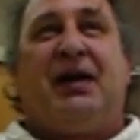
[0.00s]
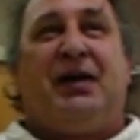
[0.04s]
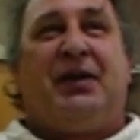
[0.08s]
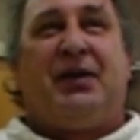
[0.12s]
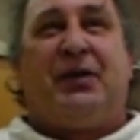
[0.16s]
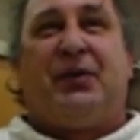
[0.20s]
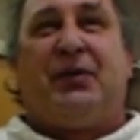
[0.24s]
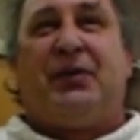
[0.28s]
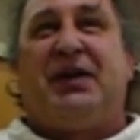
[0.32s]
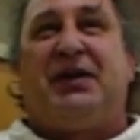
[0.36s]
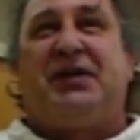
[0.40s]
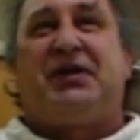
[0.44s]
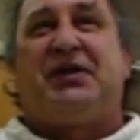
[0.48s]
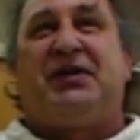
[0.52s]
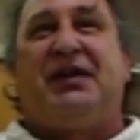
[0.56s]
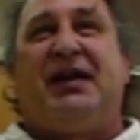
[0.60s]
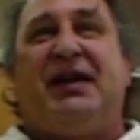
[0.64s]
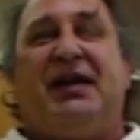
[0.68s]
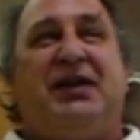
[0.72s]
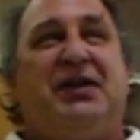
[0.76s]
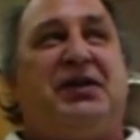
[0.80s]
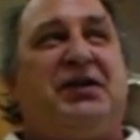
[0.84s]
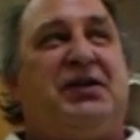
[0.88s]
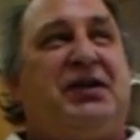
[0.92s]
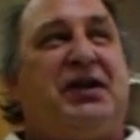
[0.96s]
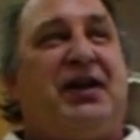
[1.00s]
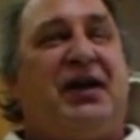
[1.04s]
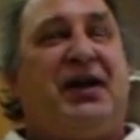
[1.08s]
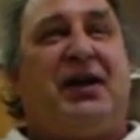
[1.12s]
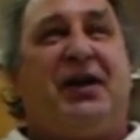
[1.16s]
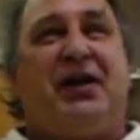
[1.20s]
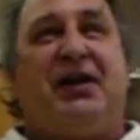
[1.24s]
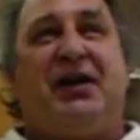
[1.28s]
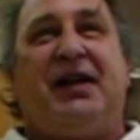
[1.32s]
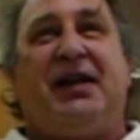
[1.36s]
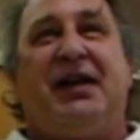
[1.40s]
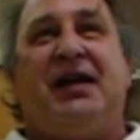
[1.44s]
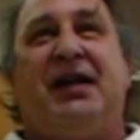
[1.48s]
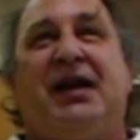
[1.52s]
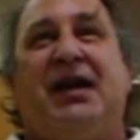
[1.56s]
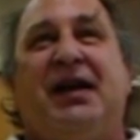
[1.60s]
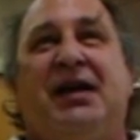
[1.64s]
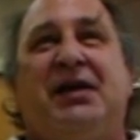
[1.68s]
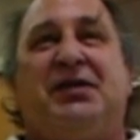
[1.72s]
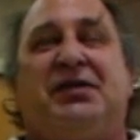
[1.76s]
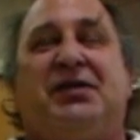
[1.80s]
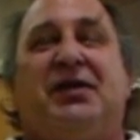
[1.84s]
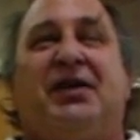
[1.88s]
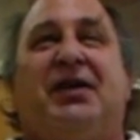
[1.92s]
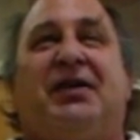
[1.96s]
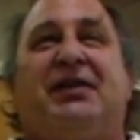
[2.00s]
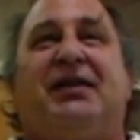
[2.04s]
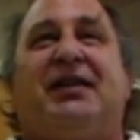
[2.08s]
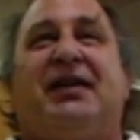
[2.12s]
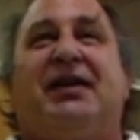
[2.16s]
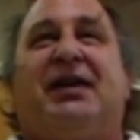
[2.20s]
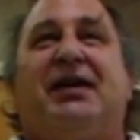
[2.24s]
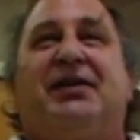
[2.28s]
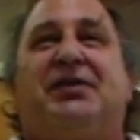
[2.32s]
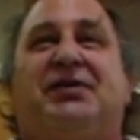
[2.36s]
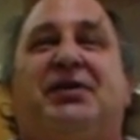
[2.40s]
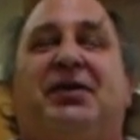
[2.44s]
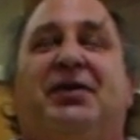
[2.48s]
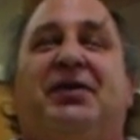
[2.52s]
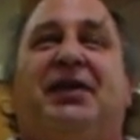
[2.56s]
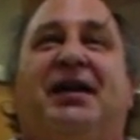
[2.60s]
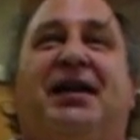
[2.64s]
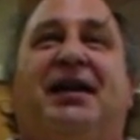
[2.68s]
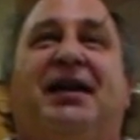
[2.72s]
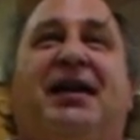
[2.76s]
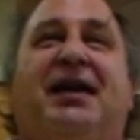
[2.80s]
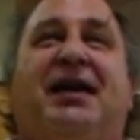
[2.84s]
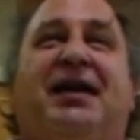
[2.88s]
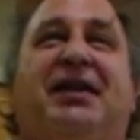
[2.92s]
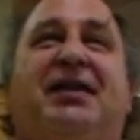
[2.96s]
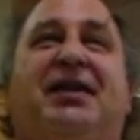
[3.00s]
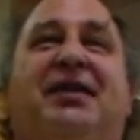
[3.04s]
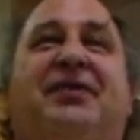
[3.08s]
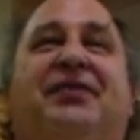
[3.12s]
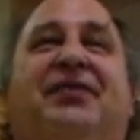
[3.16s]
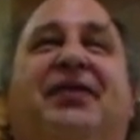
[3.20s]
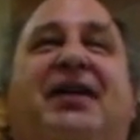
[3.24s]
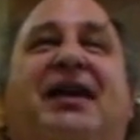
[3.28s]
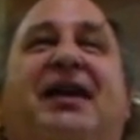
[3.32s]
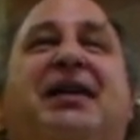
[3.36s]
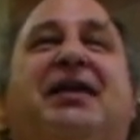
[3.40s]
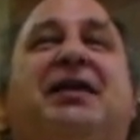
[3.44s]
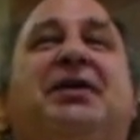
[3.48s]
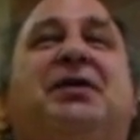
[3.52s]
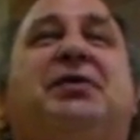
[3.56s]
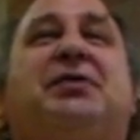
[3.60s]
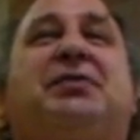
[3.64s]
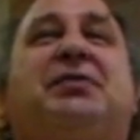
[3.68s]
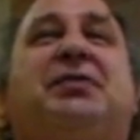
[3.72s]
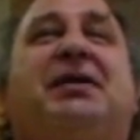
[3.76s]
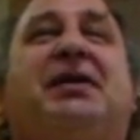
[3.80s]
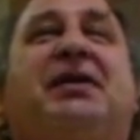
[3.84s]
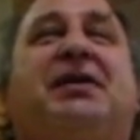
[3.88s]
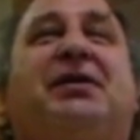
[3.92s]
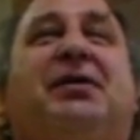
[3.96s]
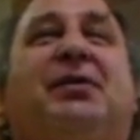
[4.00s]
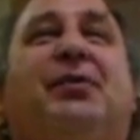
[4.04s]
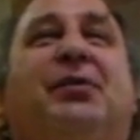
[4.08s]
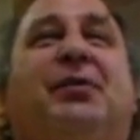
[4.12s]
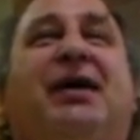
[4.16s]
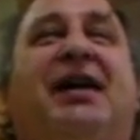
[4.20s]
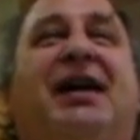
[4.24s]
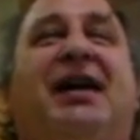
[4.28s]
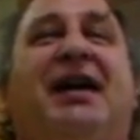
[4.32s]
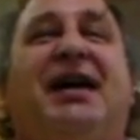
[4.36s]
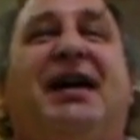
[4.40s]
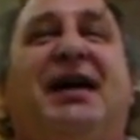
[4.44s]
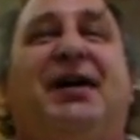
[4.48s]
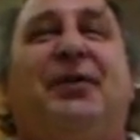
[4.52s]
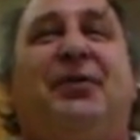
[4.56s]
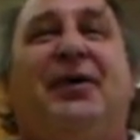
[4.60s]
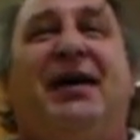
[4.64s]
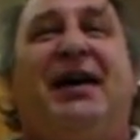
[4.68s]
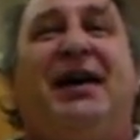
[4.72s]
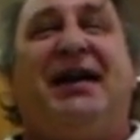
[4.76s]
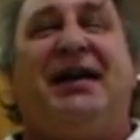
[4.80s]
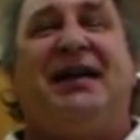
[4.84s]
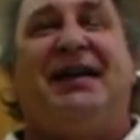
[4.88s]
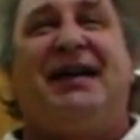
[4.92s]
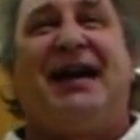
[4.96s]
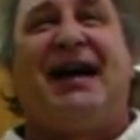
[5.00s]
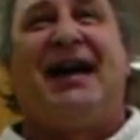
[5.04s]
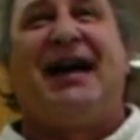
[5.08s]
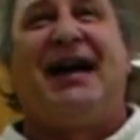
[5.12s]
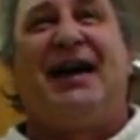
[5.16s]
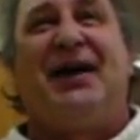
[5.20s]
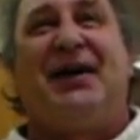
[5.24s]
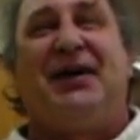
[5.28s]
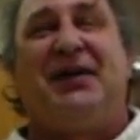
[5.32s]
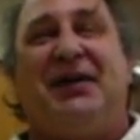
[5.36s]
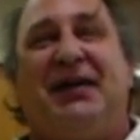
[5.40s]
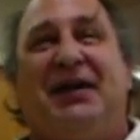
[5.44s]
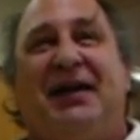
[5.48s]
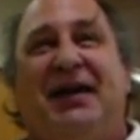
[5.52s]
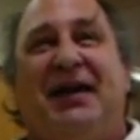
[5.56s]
The rich need charity so that the effect can trickle way down.